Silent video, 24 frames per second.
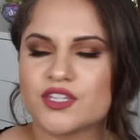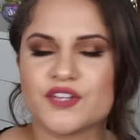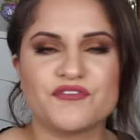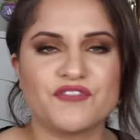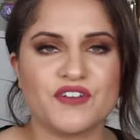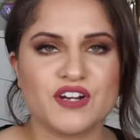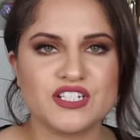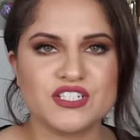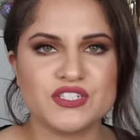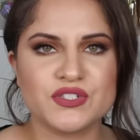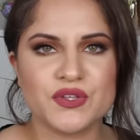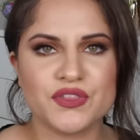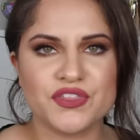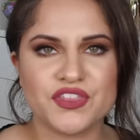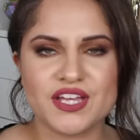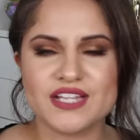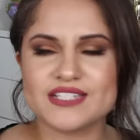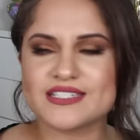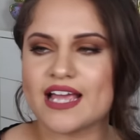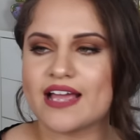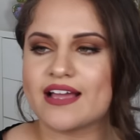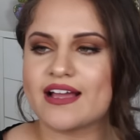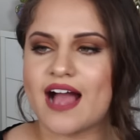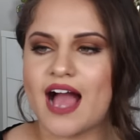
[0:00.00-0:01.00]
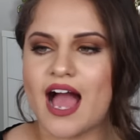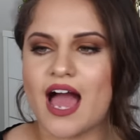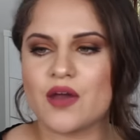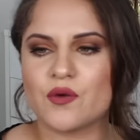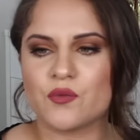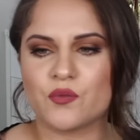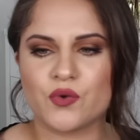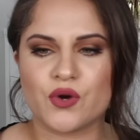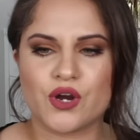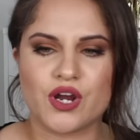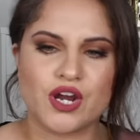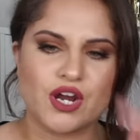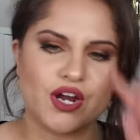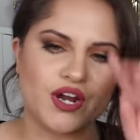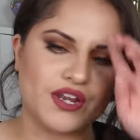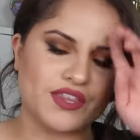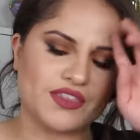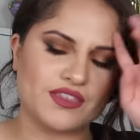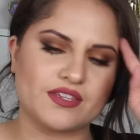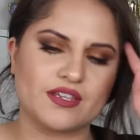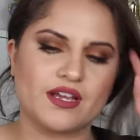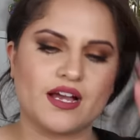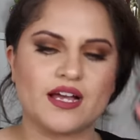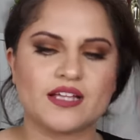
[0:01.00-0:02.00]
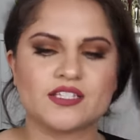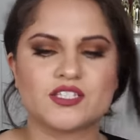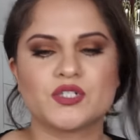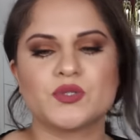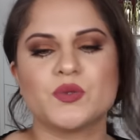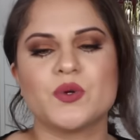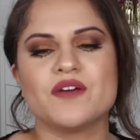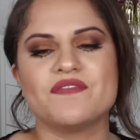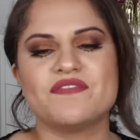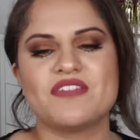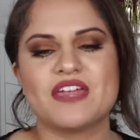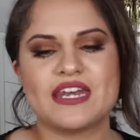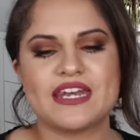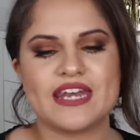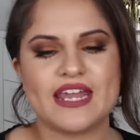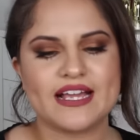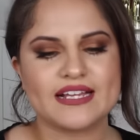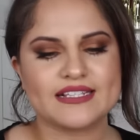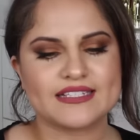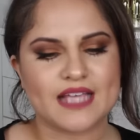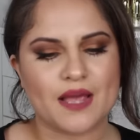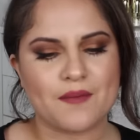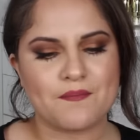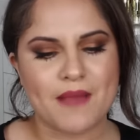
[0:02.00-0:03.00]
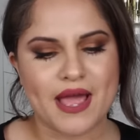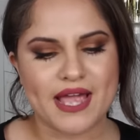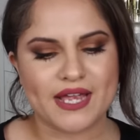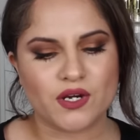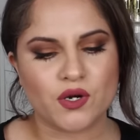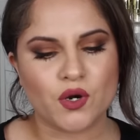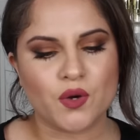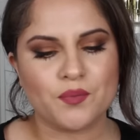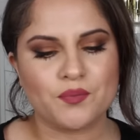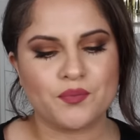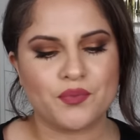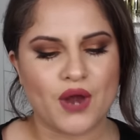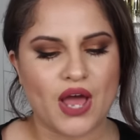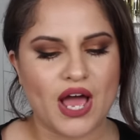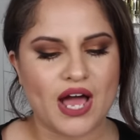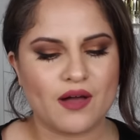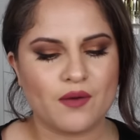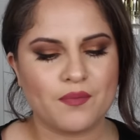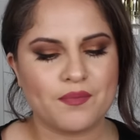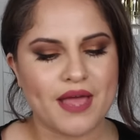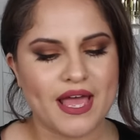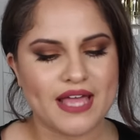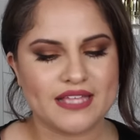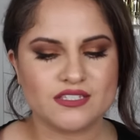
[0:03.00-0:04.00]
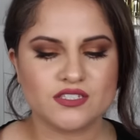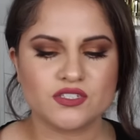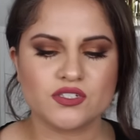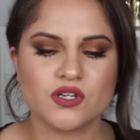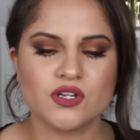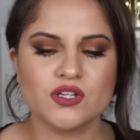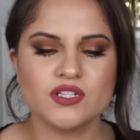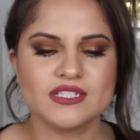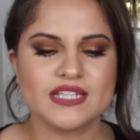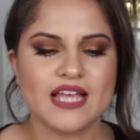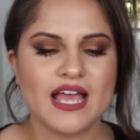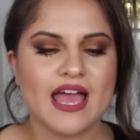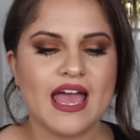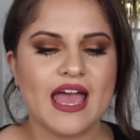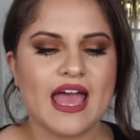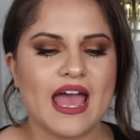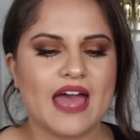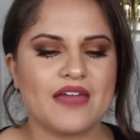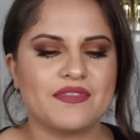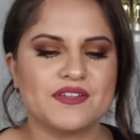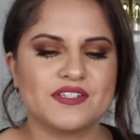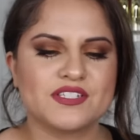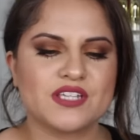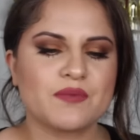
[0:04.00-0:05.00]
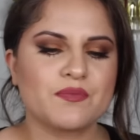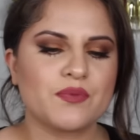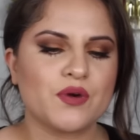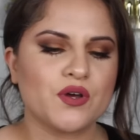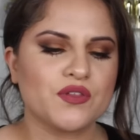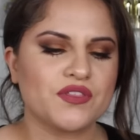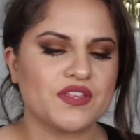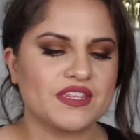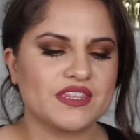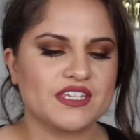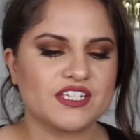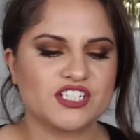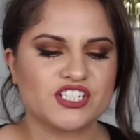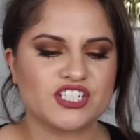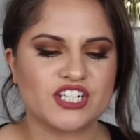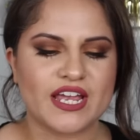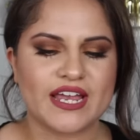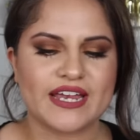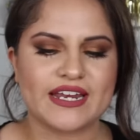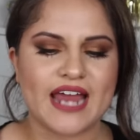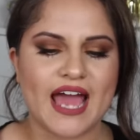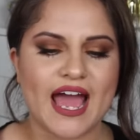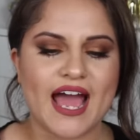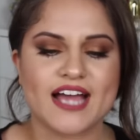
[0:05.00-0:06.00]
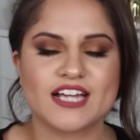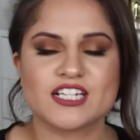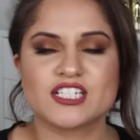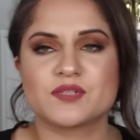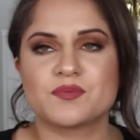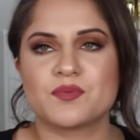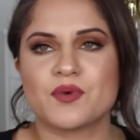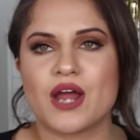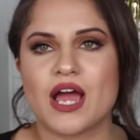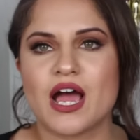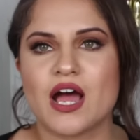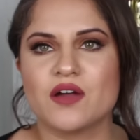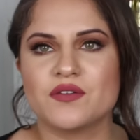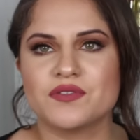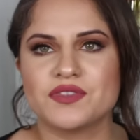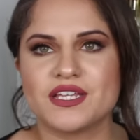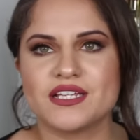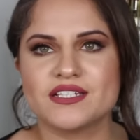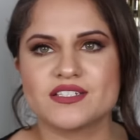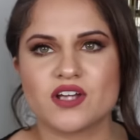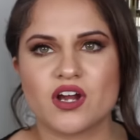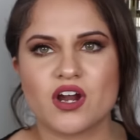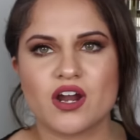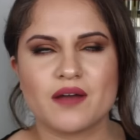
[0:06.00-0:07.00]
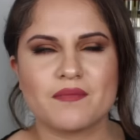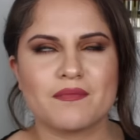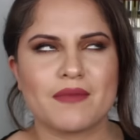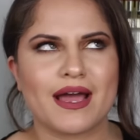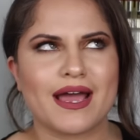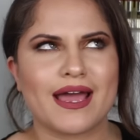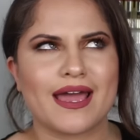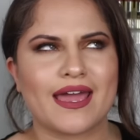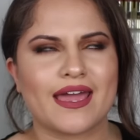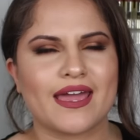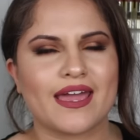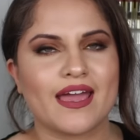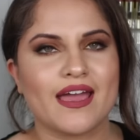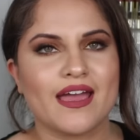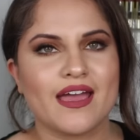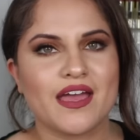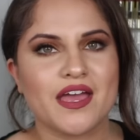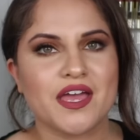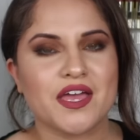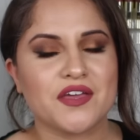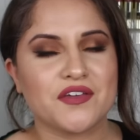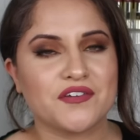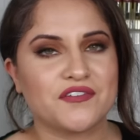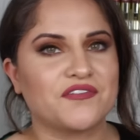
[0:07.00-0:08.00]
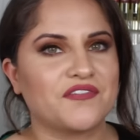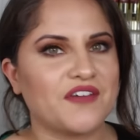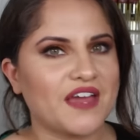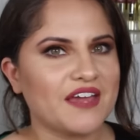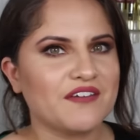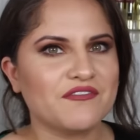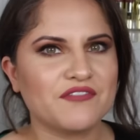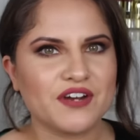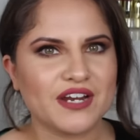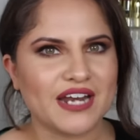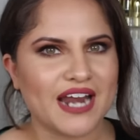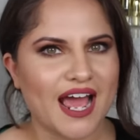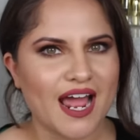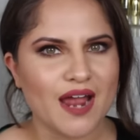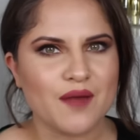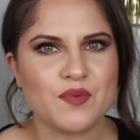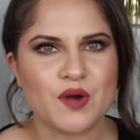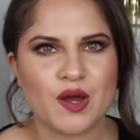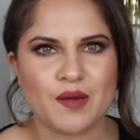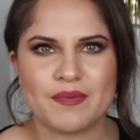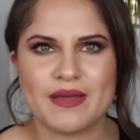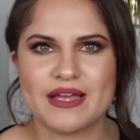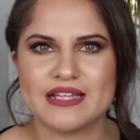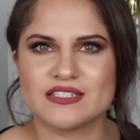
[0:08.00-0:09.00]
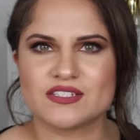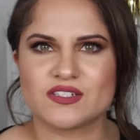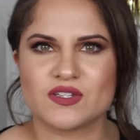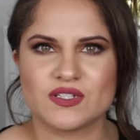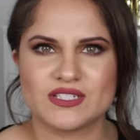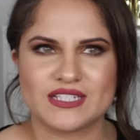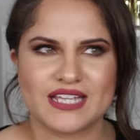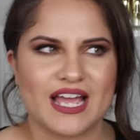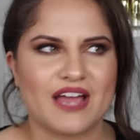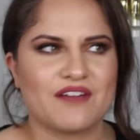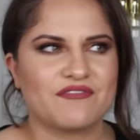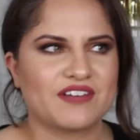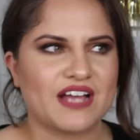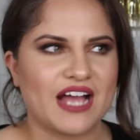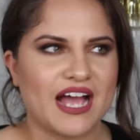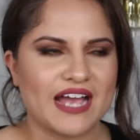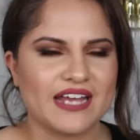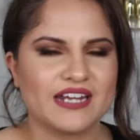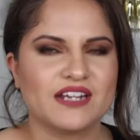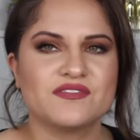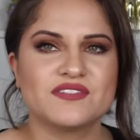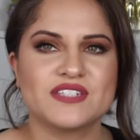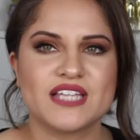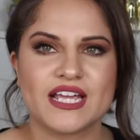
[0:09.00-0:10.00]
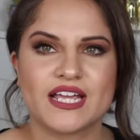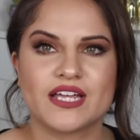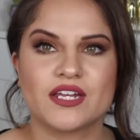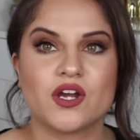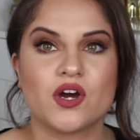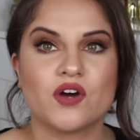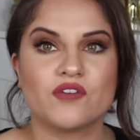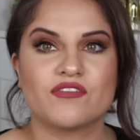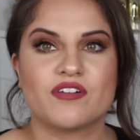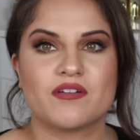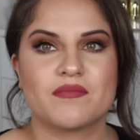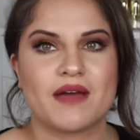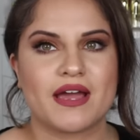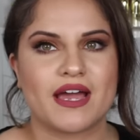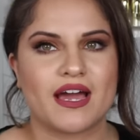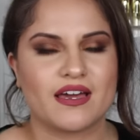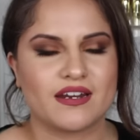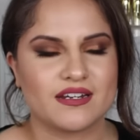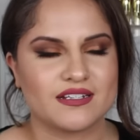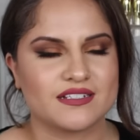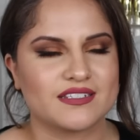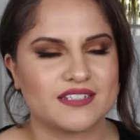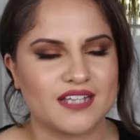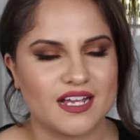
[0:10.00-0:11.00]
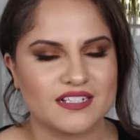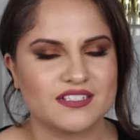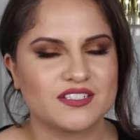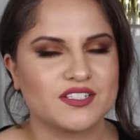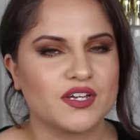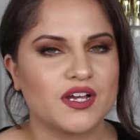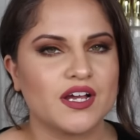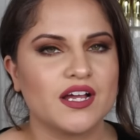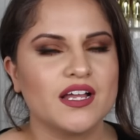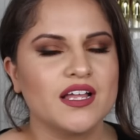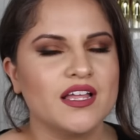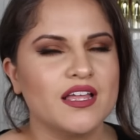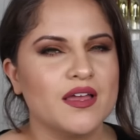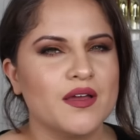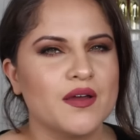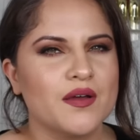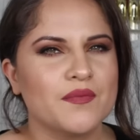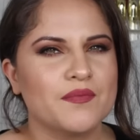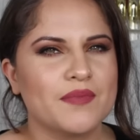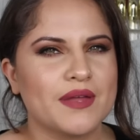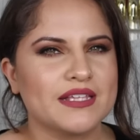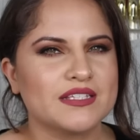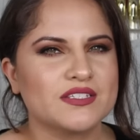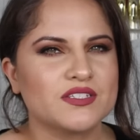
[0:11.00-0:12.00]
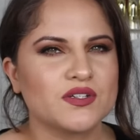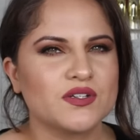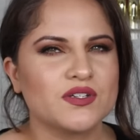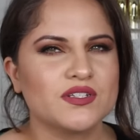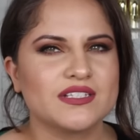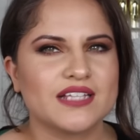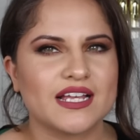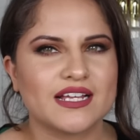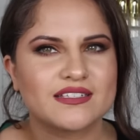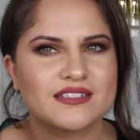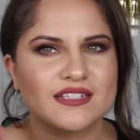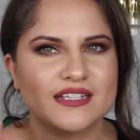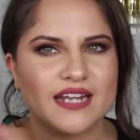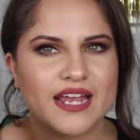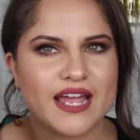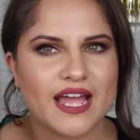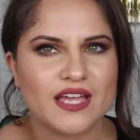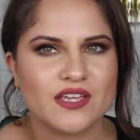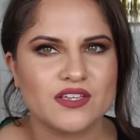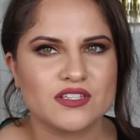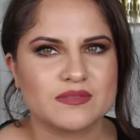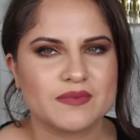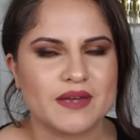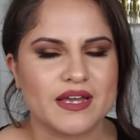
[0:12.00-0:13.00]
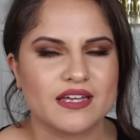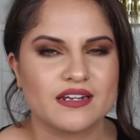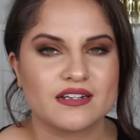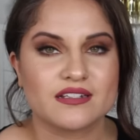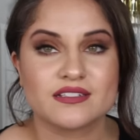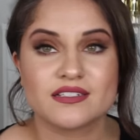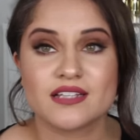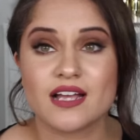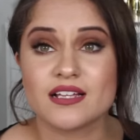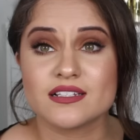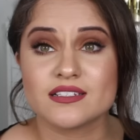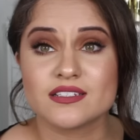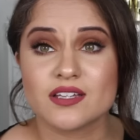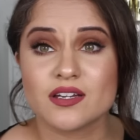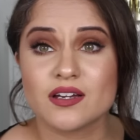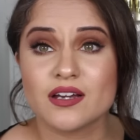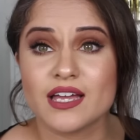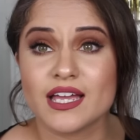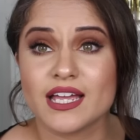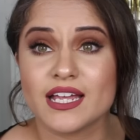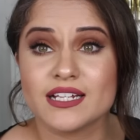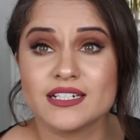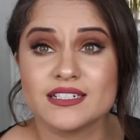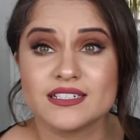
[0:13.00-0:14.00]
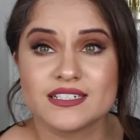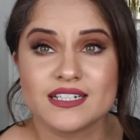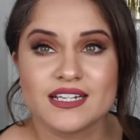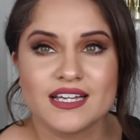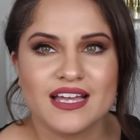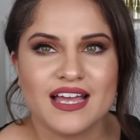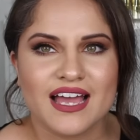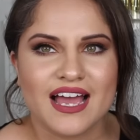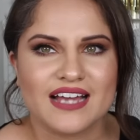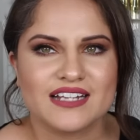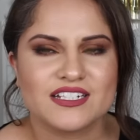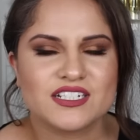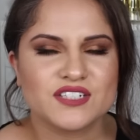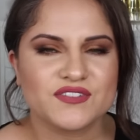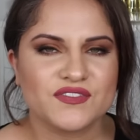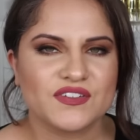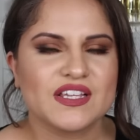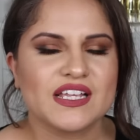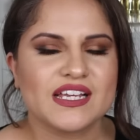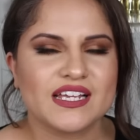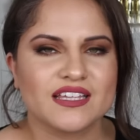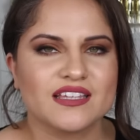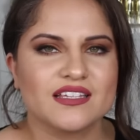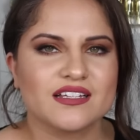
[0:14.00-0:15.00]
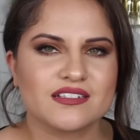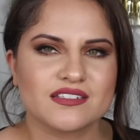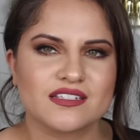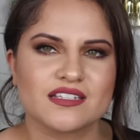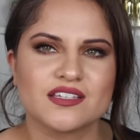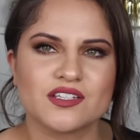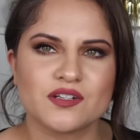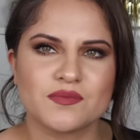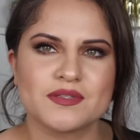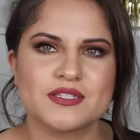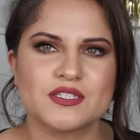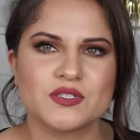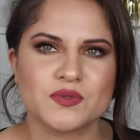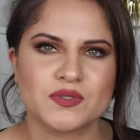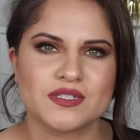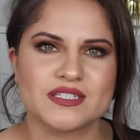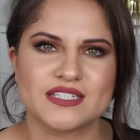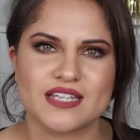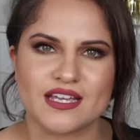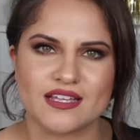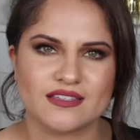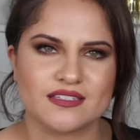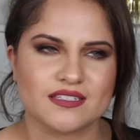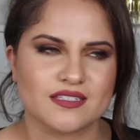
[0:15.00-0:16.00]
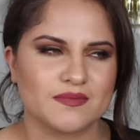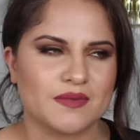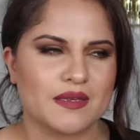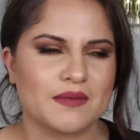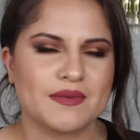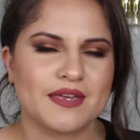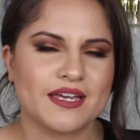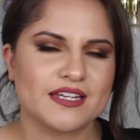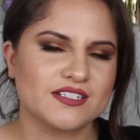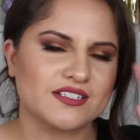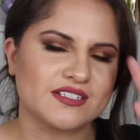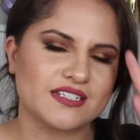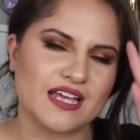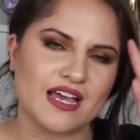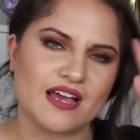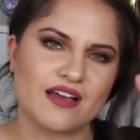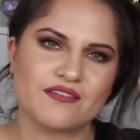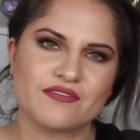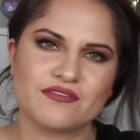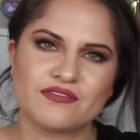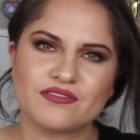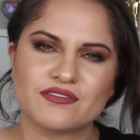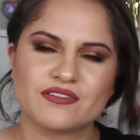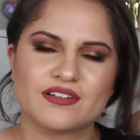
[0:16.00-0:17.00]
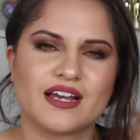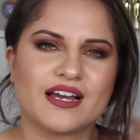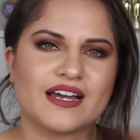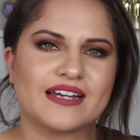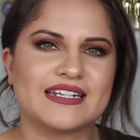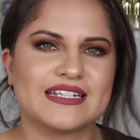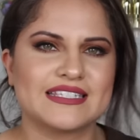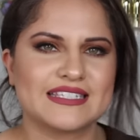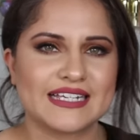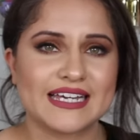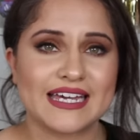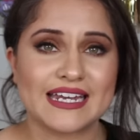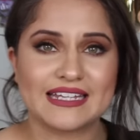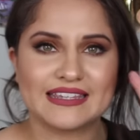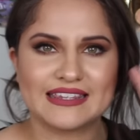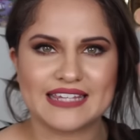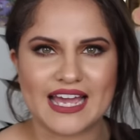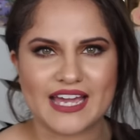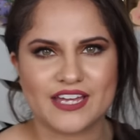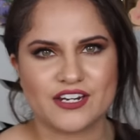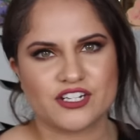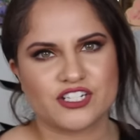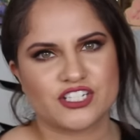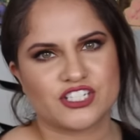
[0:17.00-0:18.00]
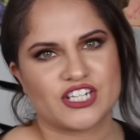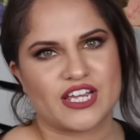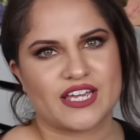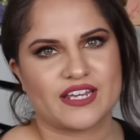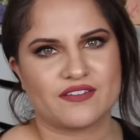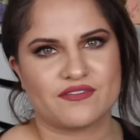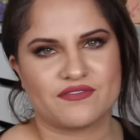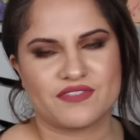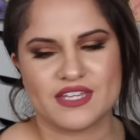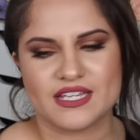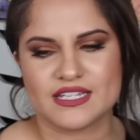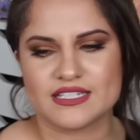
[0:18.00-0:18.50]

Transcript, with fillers: the first two things I got were uh, two of the NYX micro brow pencils and these are both in the shade ash brown these are my favorite eyebrow pencils. They have kind of taken over my Anastasia pencils. Like today I use my Anastasia and I just feel like it looks a little bit too intense. Maybe I just have I need to get a lighter shade of